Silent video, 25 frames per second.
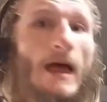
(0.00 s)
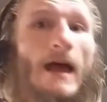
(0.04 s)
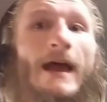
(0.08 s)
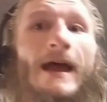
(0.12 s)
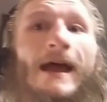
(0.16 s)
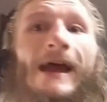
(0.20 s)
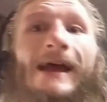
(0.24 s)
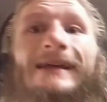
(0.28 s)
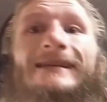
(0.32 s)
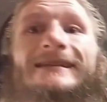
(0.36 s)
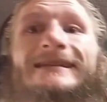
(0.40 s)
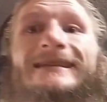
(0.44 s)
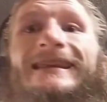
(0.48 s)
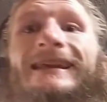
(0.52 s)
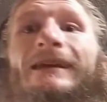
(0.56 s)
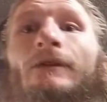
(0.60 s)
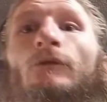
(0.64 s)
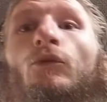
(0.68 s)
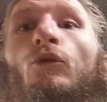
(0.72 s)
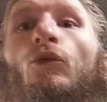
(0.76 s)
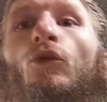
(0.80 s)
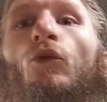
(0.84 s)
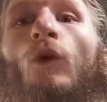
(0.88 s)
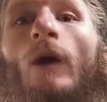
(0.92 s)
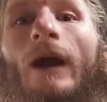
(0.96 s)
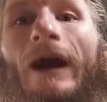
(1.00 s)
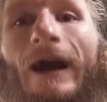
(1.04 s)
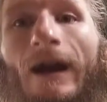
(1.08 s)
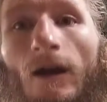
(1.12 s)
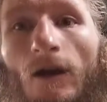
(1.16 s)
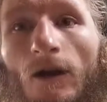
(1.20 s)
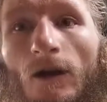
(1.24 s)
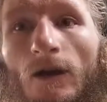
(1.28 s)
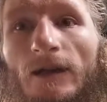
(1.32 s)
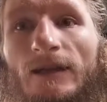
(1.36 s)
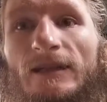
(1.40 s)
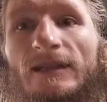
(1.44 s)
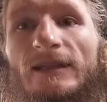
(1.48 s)
is the
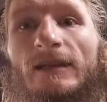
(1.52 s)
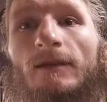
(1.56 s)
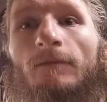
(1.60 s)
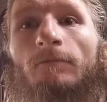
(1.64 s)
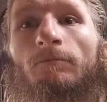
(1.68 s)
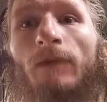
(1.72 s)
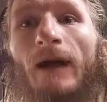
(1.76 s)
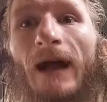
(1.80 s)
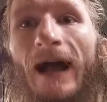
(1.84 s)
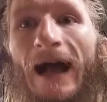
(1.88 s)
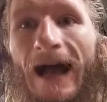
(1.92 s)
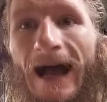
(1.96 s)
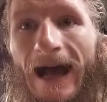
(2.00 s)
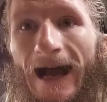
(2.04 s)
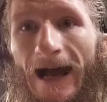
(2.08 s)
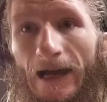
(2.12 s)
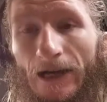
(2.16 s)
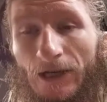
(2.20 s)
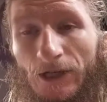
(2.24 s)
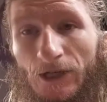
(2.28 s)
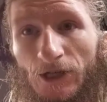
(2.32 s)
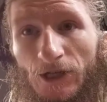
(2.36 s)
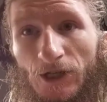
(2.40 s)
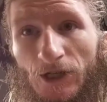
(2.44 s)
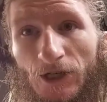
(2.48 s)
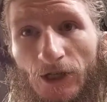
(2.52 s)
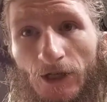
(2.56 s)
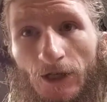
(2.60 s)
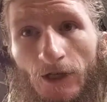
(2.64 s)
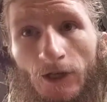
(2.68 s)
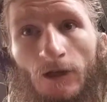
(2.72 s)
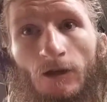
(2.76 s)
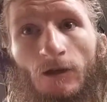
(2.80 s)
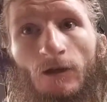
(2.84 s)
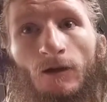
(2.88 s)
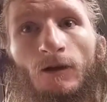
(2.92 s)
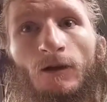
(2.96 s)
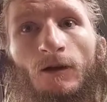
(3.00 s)
rarest patch
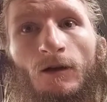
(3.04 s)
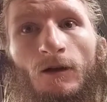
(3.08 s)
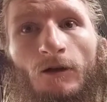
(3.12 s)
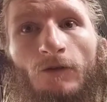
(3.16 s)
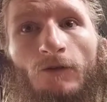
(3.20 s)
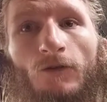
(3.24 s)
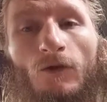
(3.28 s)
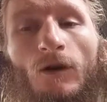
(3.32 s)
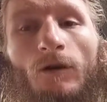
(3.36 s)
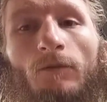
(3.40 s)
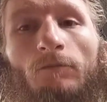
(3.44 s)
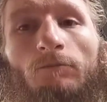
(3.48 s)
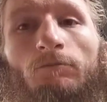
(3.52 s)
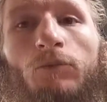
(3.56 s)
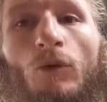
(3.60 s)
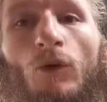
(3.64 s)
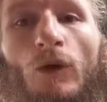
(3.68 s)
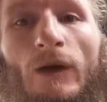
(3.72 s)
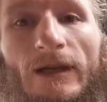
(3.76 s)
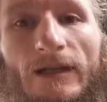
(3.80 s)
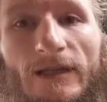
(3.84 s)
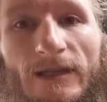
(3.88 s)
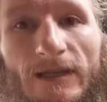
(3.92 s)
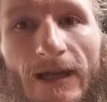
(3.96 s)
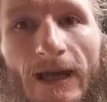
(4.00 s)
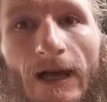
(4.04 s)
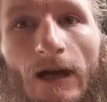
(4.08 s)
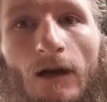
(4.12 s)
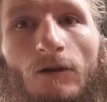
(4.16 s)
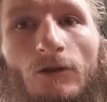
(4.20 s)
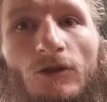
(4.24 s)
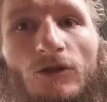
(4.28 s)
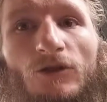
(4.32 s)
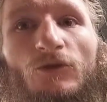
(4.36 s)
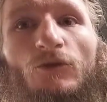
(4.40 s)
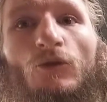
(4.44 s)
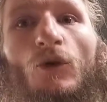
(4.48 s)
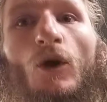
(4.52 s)
for a Boy
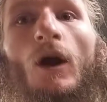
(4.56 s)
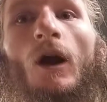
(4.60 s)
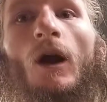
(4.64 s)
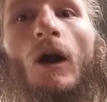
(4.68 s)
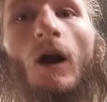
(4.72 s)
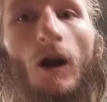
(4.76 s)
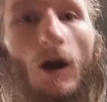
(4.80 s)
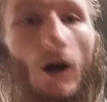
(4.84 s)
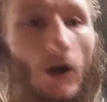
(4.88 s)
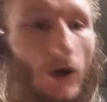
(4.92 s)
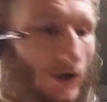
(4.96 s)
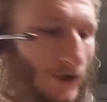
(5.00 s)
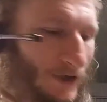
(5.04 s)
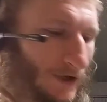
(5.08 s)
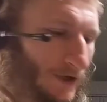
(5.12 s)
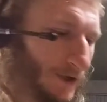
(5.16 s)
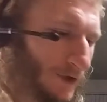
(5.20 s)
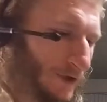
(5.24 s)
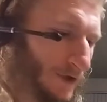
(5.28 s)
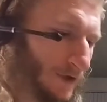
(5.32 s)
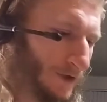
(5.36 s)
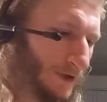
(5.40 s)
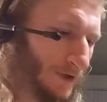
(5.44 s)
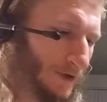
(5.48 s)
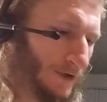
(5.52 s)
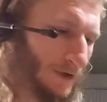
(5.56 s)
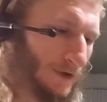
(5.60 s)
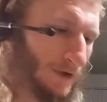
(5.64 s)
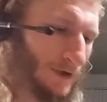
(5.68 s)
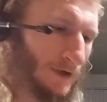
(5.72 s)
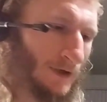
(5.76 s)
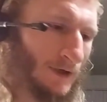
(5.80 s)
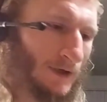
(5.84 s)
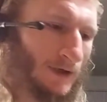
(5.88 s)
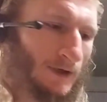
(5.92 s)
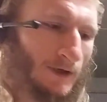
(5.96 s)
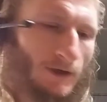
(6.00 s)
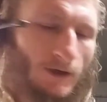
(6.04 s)
Scout to earn
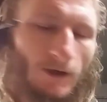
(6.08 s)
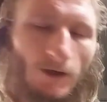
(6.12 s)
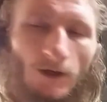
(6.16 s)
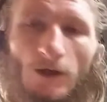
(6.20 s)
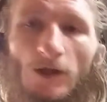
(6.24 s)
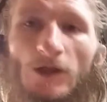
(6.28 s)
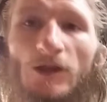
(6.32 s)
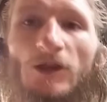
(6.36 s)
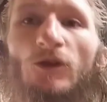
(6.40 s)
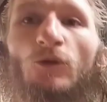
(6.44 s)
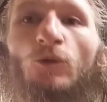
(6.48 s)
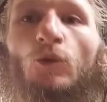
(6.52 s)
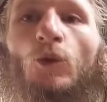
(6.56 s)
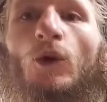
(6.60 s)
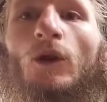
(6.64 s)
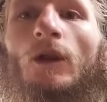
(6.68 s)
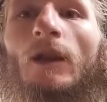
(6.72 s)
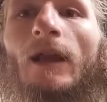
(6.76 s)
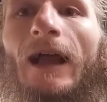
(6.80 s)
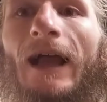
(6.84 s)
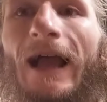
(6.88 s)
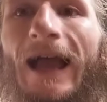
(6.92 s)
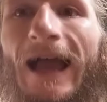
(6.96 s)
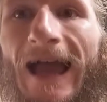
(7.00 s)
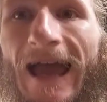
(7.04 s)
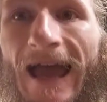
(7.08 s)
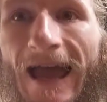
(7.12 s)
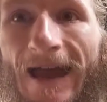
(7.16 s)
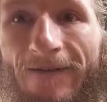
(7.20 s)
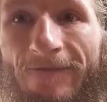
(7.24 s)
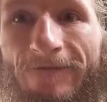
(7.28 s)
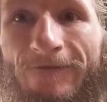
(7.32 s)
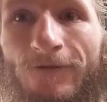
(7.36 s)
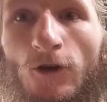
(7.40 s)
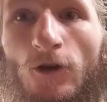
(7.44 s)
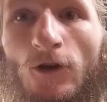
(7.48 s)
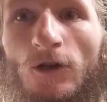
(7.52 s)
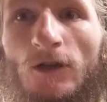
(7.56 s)
you will
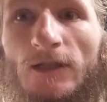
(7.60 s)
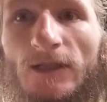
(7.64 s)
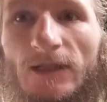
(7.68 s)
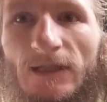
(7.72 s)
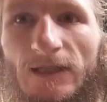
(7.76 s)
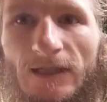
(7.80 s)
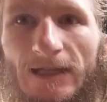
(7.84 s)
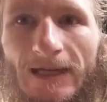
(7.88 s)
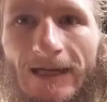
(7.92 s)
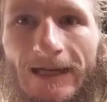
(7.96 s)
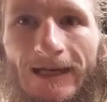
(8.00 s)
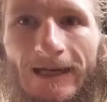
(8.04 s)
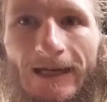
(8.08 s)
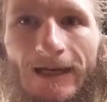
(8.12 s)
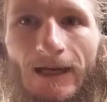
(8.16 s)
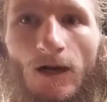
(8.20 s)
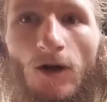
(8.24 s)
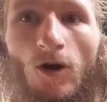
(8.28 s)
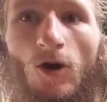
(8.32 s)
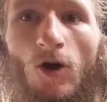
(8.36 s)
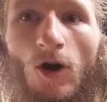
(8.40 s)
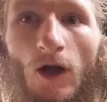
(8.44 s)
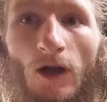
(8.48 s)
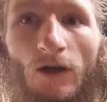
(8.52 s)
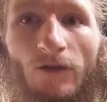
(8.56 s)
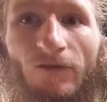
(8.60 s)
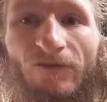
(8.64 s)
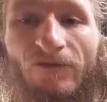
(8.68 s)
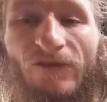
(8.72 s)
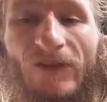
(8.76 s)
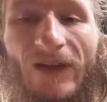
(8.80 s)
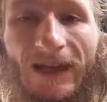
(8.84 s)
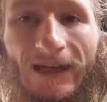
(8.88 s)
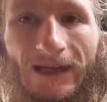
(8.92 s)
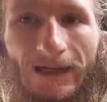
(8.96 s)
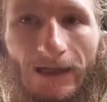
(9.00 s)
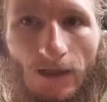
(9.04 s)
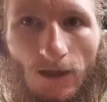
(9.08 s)
ever see on
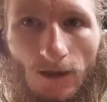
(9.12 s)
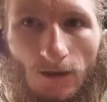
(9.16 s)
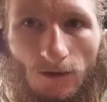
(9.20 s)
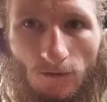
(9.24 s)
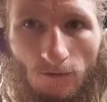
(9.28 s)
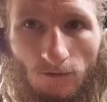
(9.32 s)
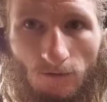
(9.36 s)
video.